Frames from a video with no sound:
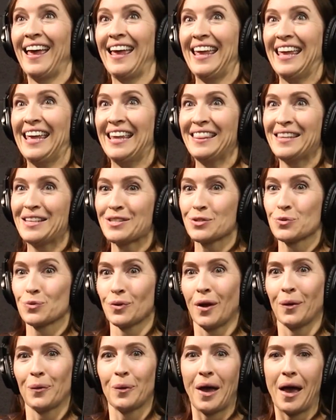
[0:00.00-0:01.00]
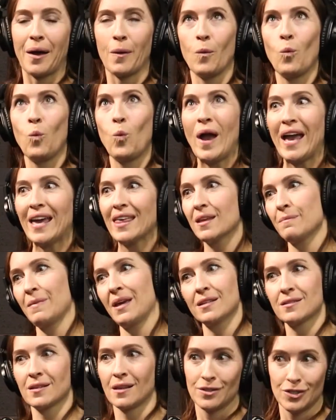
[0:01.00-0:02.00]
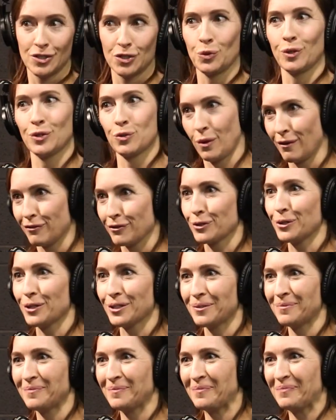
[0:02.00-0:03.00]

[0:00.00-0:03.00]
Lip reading: In this way that makes sense to a 12-year-old.